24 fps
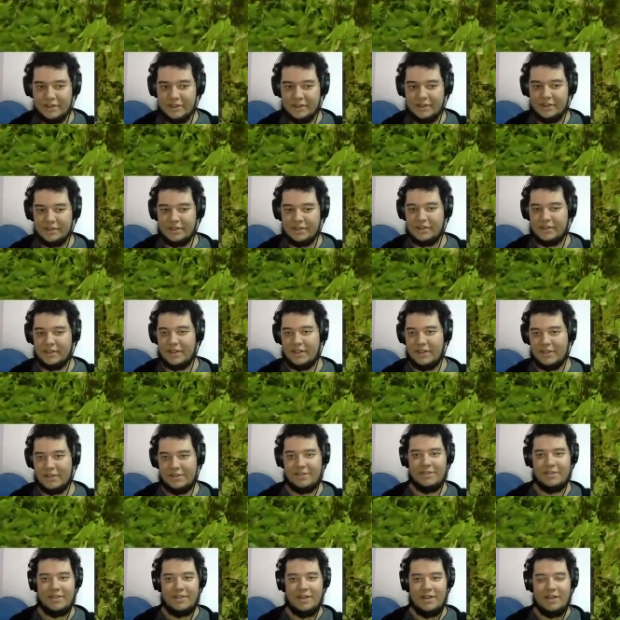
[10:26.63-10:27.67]
because
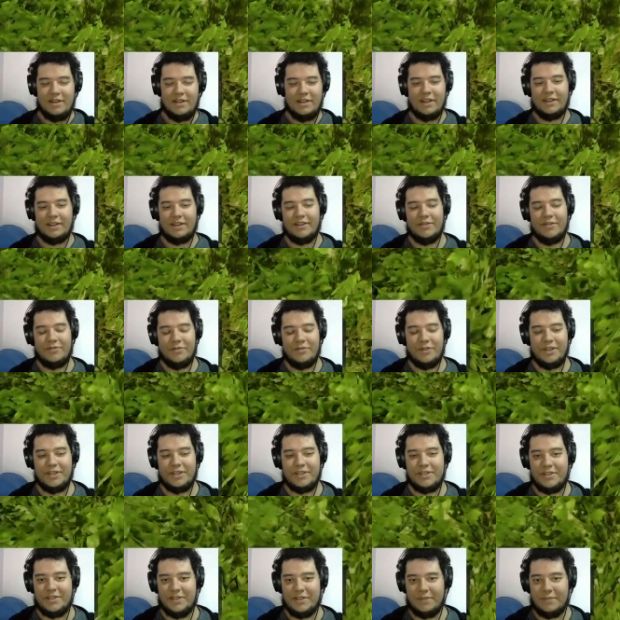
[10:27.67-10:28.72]
that's like the
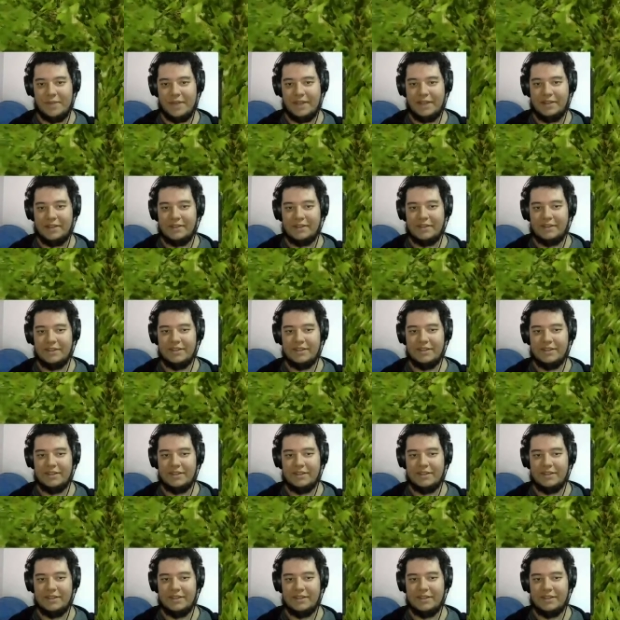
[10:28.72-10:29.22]
freest you can make it.